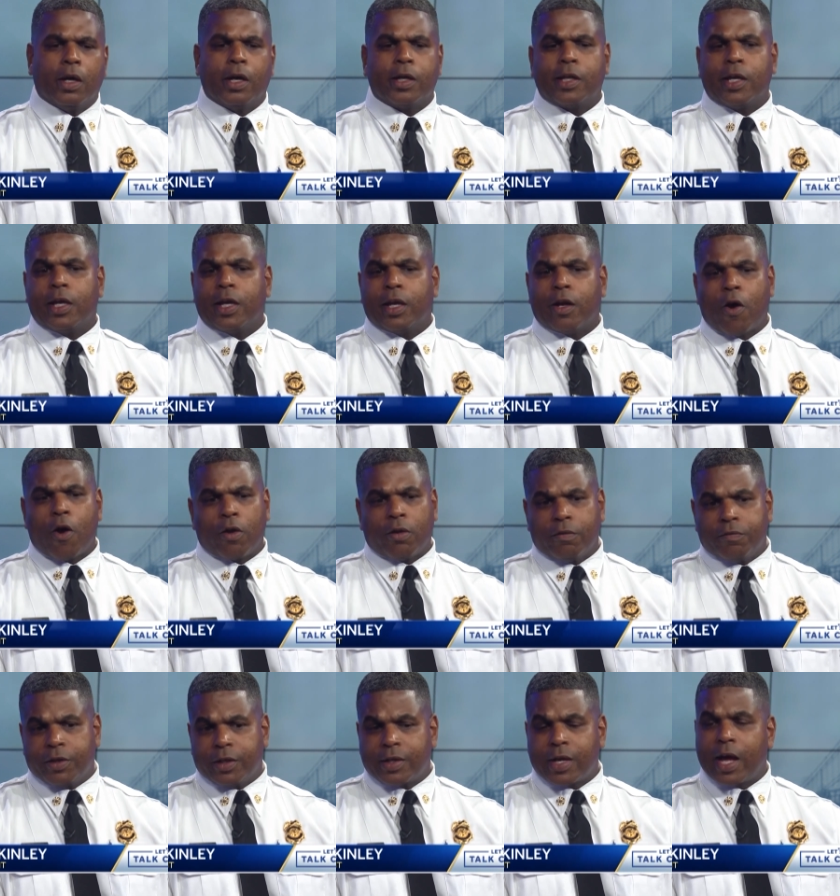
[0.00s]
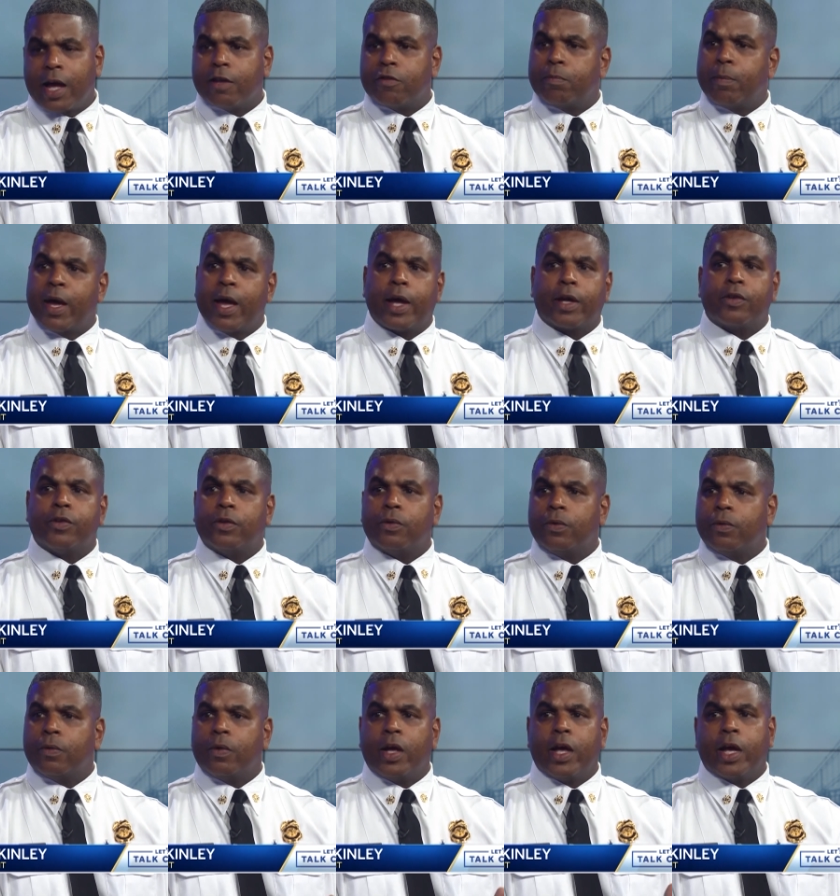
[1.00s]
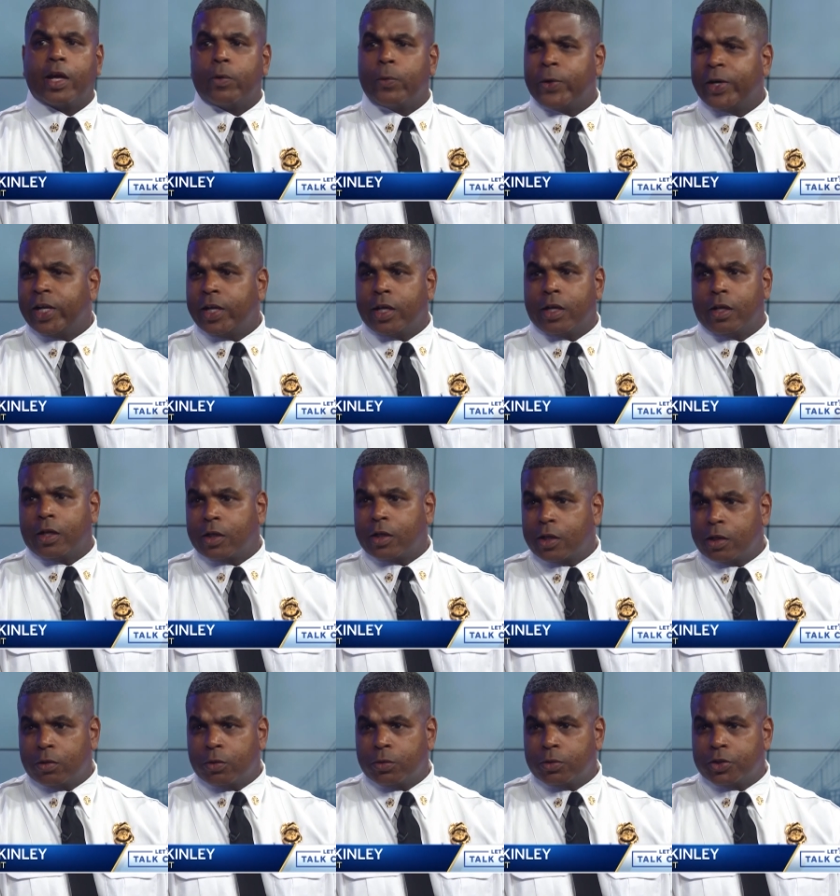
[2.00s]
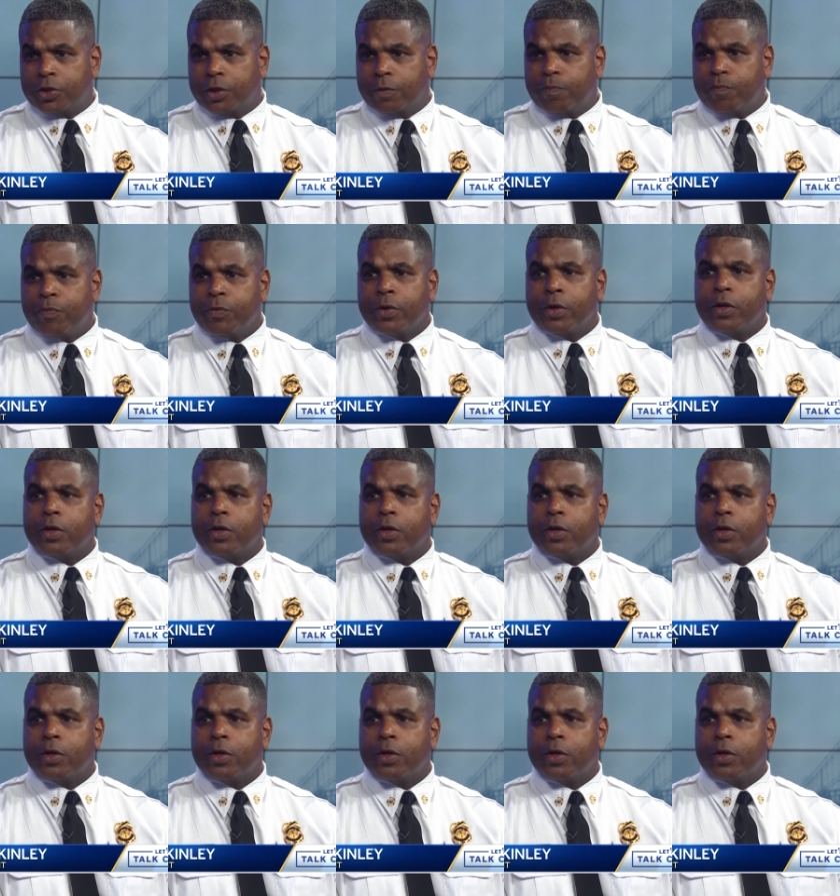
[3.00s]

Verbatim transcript: again, all of it ties back to equity and inclusion, mm.